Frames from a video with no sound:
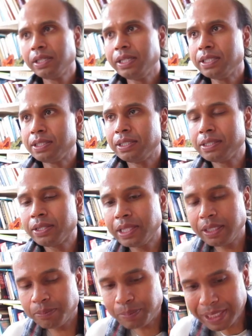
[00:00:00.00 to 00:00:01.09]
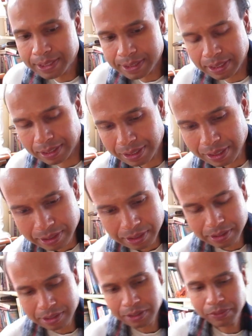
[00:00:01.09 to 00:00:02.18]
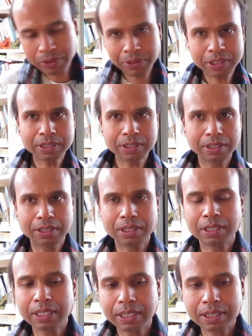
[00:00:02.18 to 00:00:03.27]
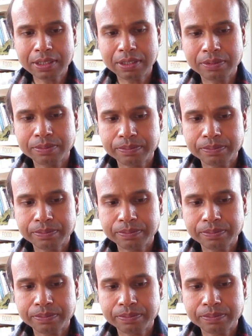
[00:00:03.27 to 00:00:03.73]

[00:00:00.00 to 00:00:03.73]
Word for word: here's, here's the thing being stuck. That's, that's a lovely question. And